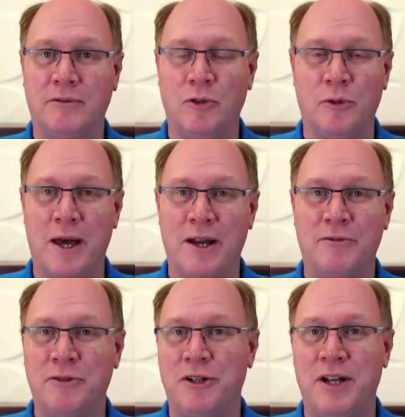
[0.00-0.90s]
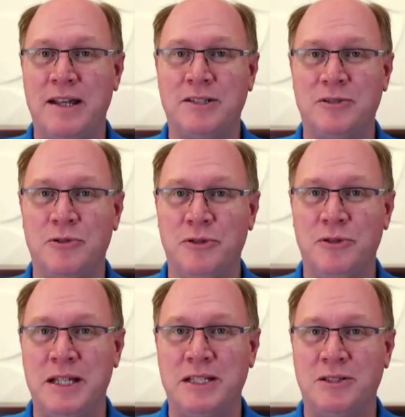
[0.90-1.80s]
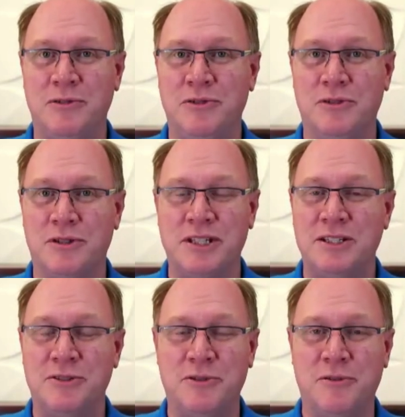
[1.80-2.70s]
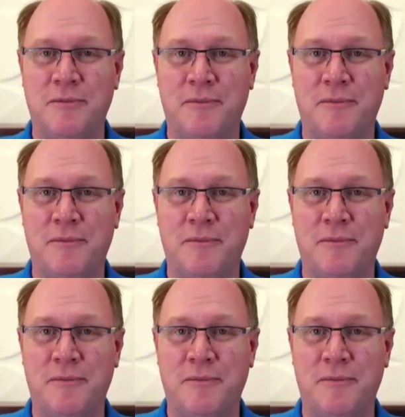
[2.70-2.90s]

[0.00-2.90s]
no matter if you're an A student, B student, or a C student.